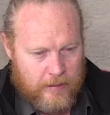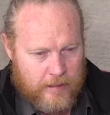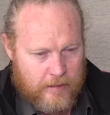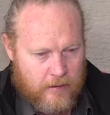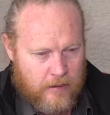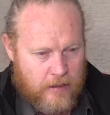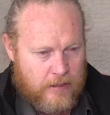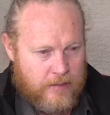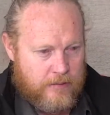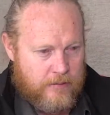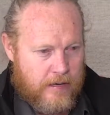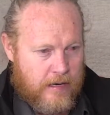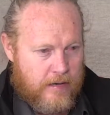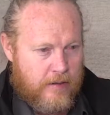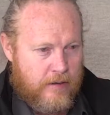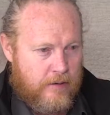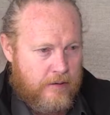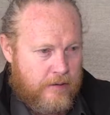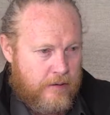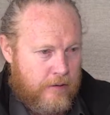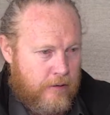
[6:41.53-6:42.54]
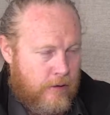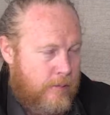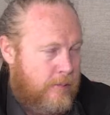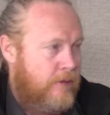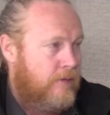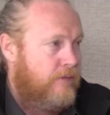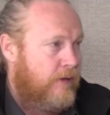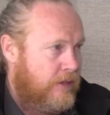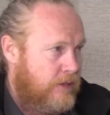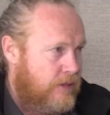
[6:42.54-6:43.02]
our guides are out there in their
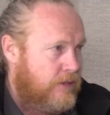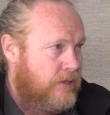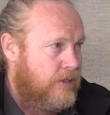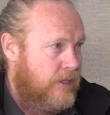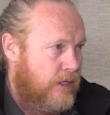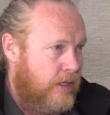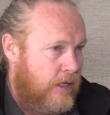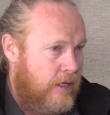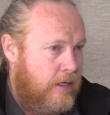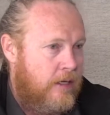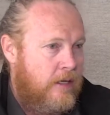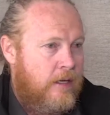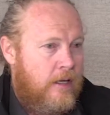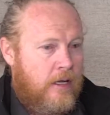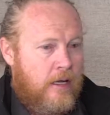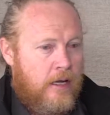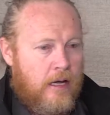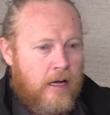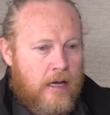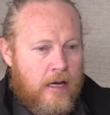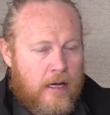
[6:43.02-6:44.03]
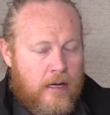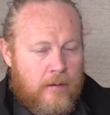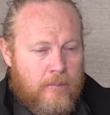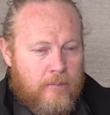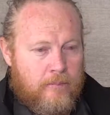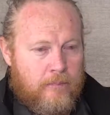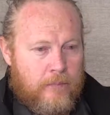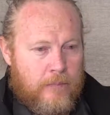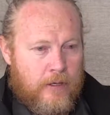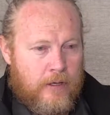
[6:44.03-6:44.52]
Urban Adventures gear,
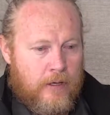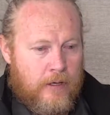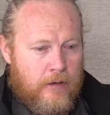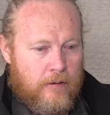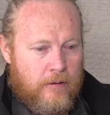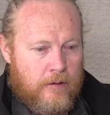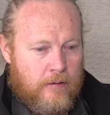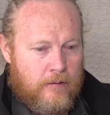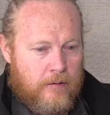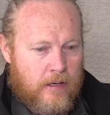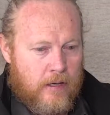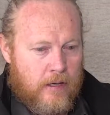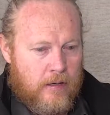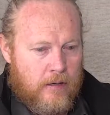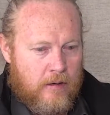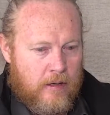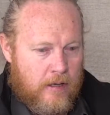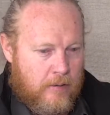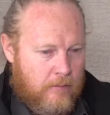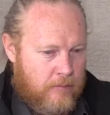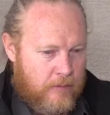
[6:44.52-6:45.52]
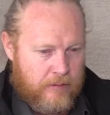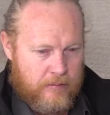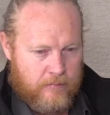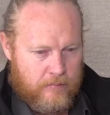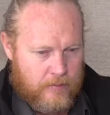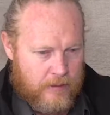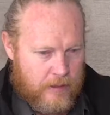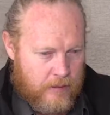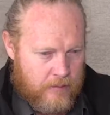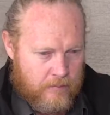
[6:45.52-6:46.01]
and
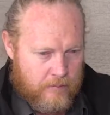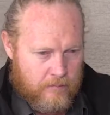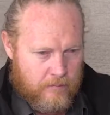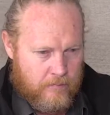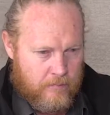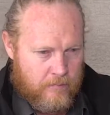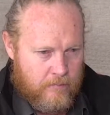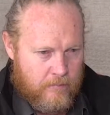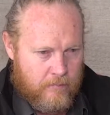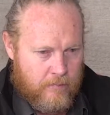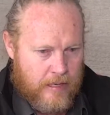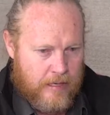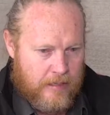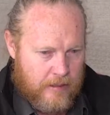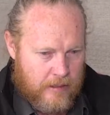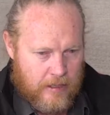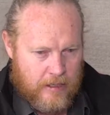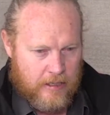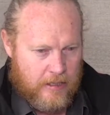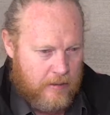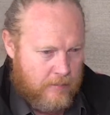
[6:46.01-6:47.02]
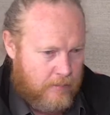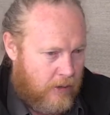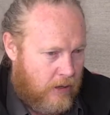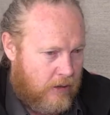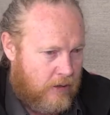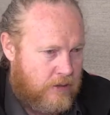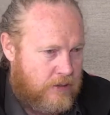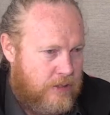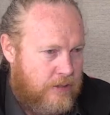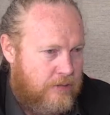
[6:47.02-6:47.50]
we don't make an
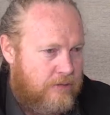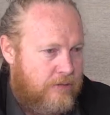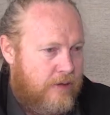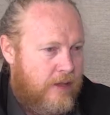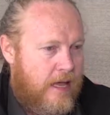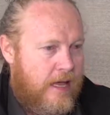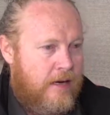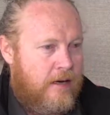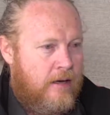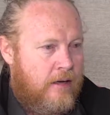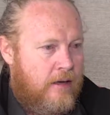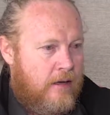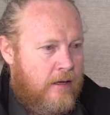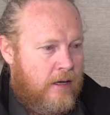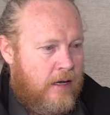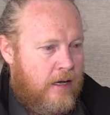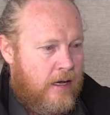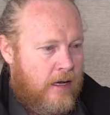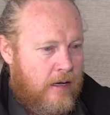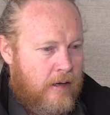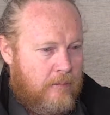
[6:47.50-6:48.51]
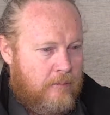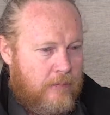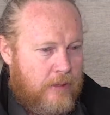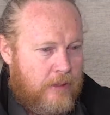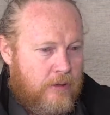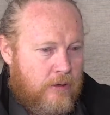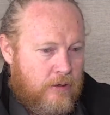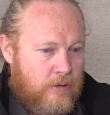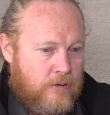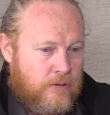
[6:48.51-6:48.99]
apology for that,
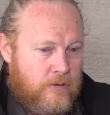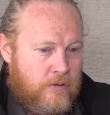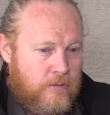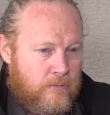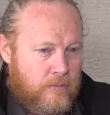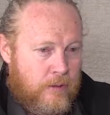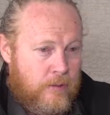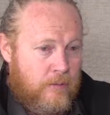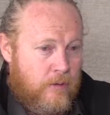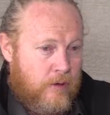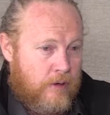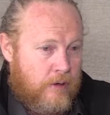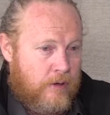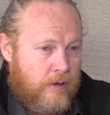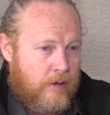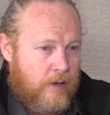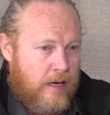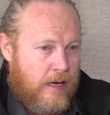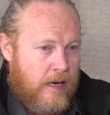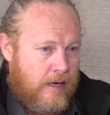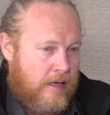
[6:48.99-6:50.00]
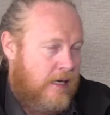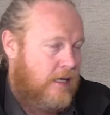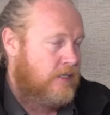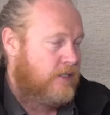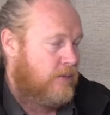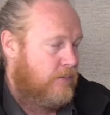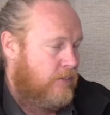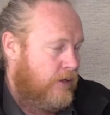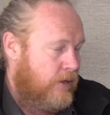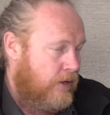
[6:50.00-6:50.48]
because we want our
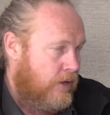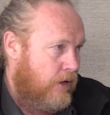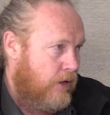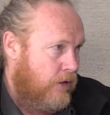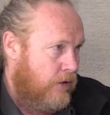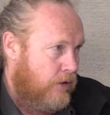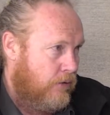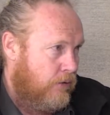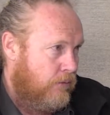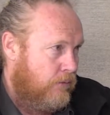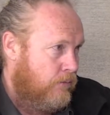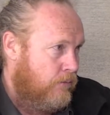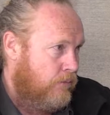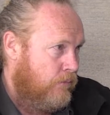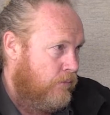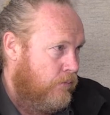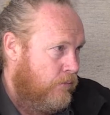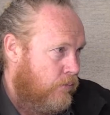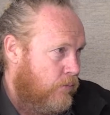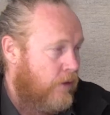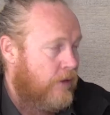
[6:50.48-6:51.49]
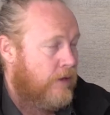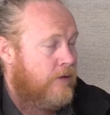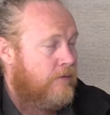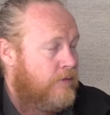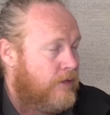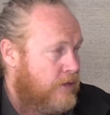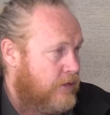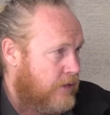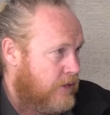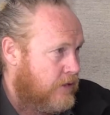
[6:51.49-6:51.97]
customer to know what they've
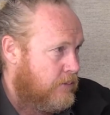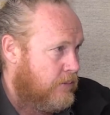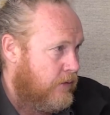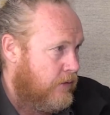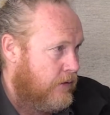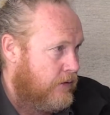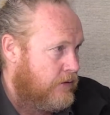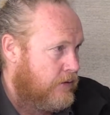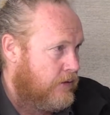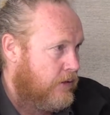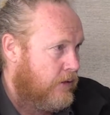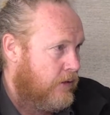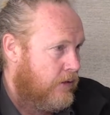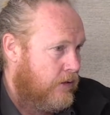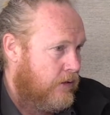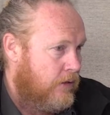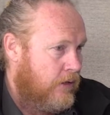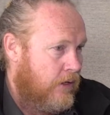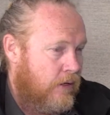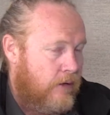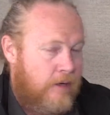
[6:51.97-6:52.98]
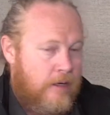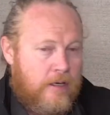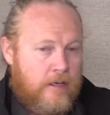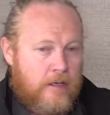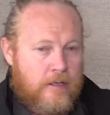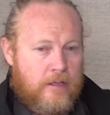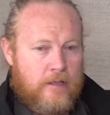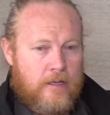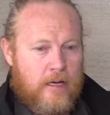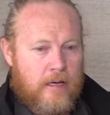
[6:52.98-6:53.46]
just experienced,
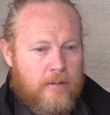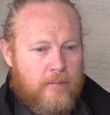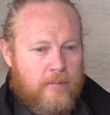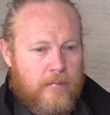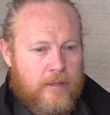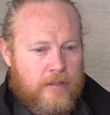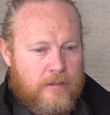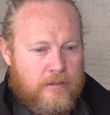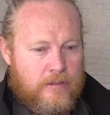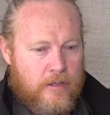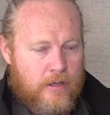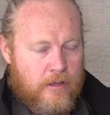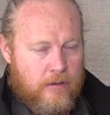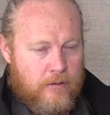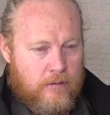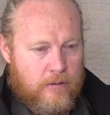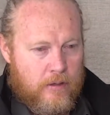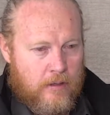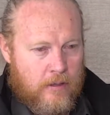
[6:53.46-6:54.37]
and so